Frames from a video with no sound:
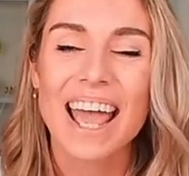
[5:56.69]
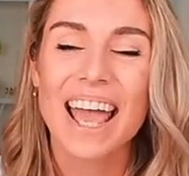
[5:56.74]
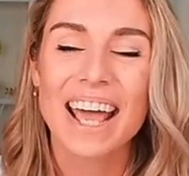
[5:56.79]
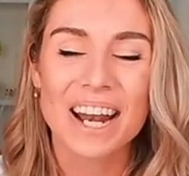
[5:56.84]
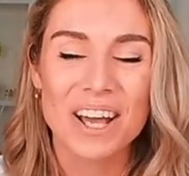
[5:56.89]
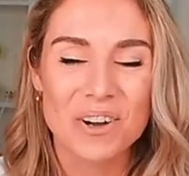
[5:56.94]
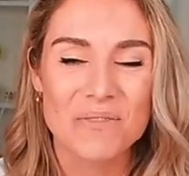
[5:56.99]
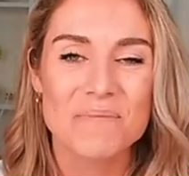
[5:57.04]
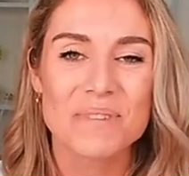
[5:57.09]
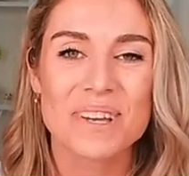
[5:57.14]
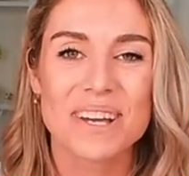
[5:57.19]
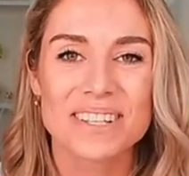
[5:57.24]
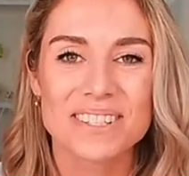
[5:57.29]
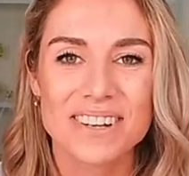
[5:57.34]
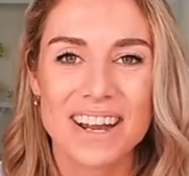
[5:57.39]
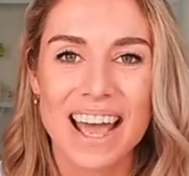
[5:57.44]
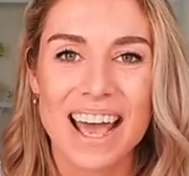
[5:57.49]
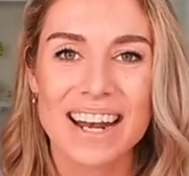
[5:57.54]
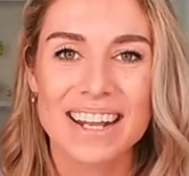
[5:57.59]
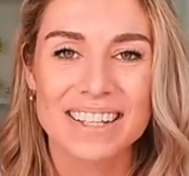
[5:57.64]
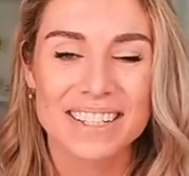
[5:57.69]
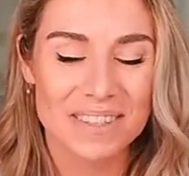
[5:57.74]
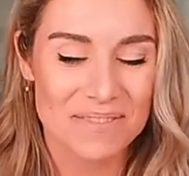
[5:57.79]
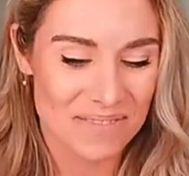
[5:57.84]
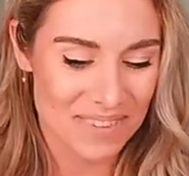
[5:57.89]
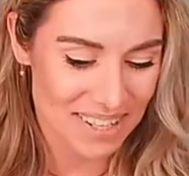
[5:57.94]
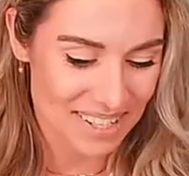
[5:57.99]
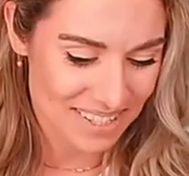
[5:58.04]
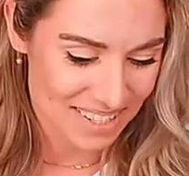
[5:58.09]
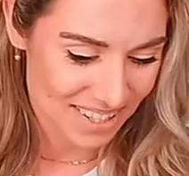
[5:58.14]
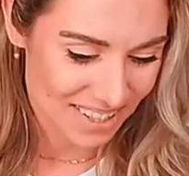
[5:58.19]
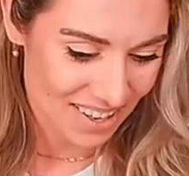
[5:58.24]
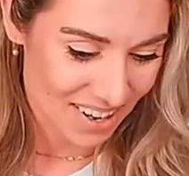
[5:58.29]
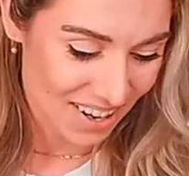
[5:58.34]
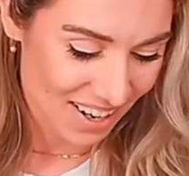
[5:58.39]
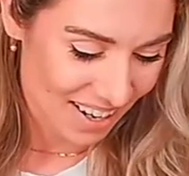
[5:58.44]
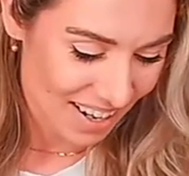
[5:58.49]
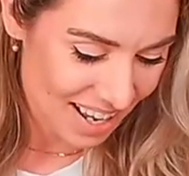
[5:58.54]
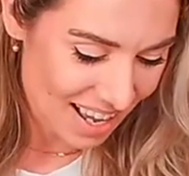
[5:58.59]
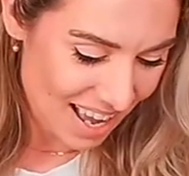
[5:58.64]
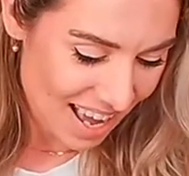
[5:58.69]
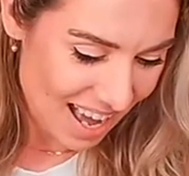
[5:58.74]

And I hope you guys are adding some things to cart.